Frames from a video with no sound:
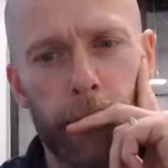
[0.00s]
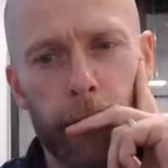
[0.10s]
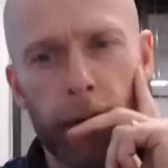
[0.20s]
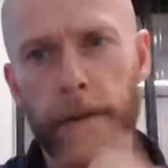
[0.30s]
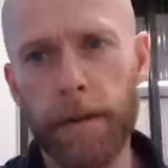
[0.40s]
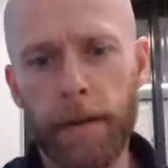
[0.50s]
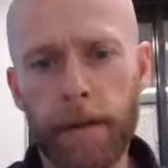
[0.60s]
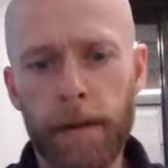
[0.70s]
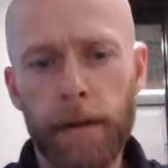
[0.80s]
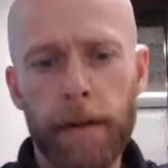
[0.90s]

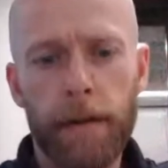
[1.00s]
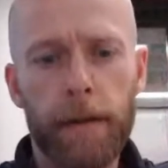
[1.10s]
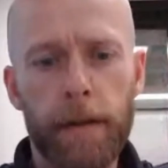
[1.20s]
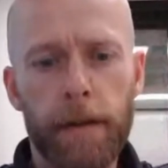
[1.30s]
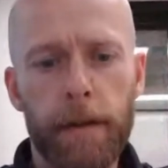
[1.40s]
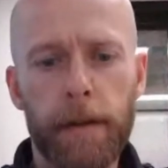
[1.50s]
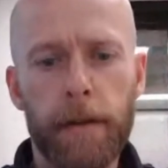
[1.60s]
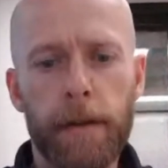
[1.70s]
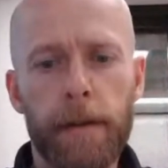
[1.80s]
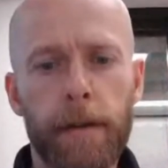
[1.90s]

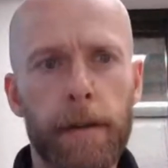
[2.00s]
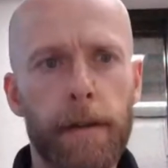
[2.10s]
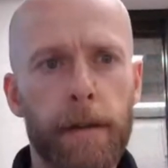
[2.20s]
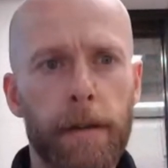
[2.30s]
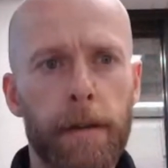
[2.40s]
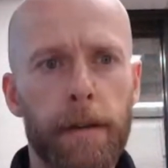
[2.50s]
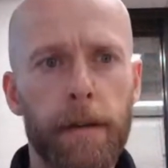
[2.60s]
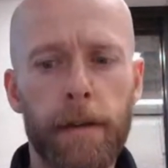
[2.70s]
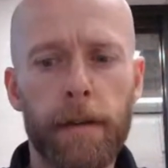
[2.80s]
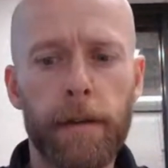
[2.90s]

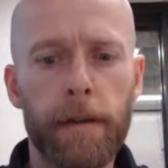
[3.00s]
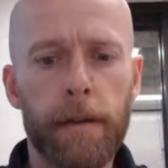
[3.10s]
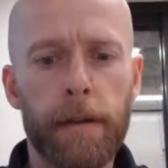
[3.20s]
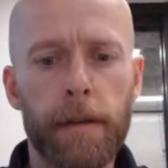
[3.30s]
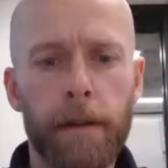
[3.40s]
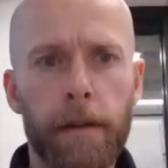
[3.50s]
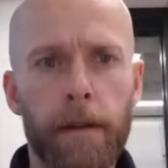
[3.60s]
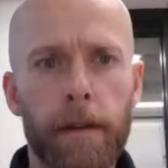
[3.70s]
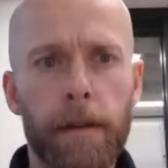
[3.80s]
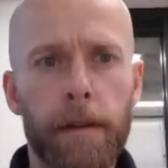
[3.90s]

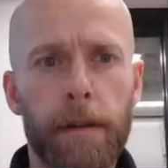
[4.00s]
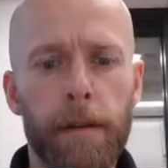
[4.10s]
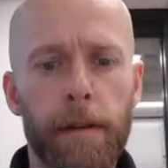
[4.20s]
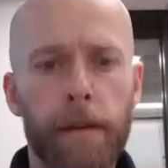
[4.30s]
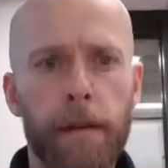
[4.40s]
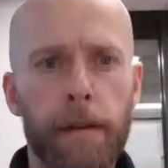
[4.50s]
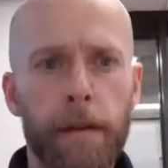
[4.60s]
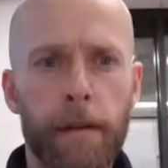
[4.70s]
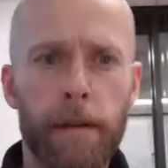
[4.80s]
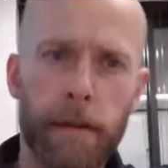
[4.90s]

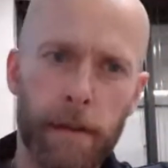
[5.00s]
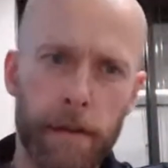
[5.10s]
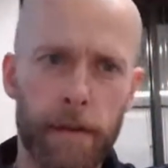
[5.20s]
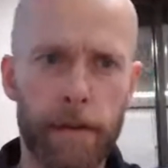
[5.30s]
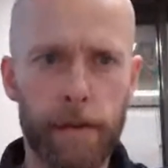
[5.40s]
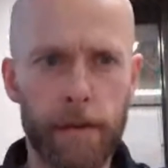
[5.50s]
The person shown says nothing.